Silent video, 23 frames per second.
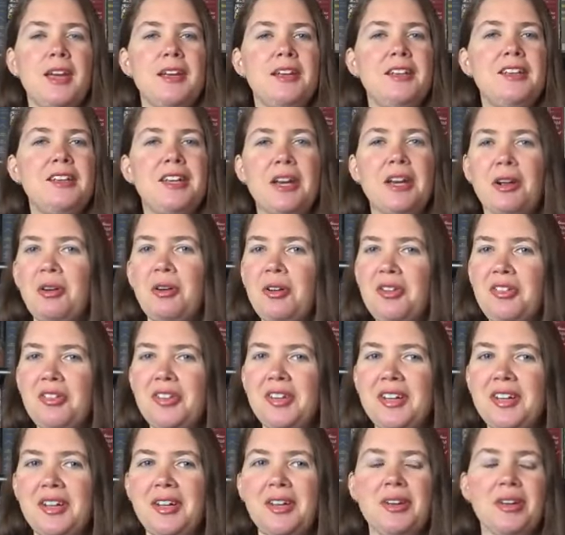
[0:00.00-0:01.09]

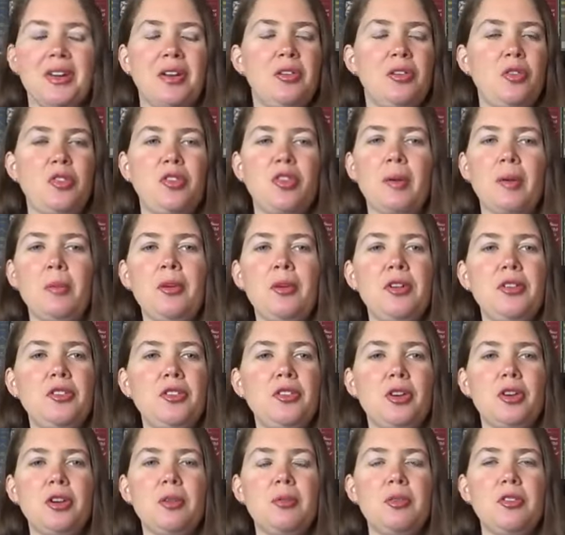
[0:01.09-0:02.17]
Guaranteed, someone is going
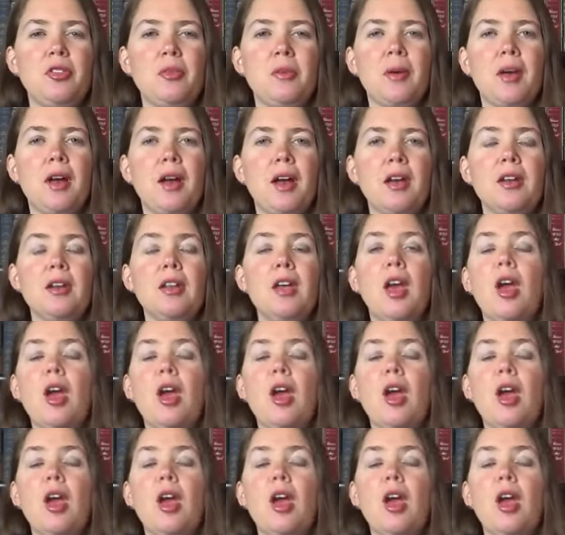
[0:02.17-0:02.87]
to respond,